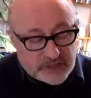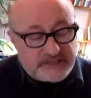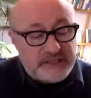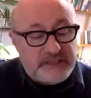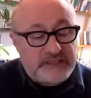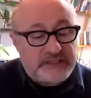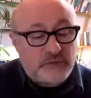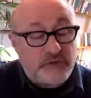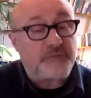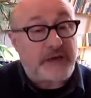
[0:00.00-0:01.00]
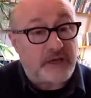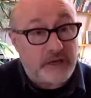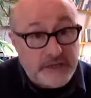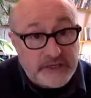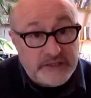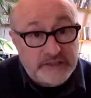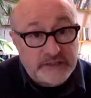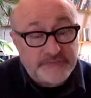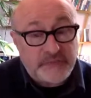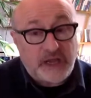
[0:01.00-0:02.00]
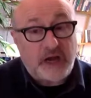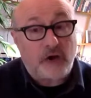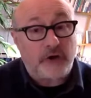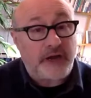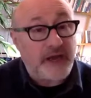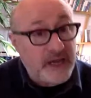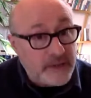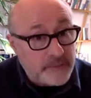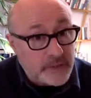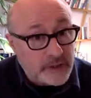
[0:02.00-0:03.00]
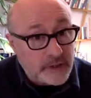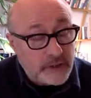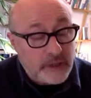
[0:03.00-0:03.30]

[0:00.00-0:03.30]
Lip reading: That is, with my colleagues, our aim.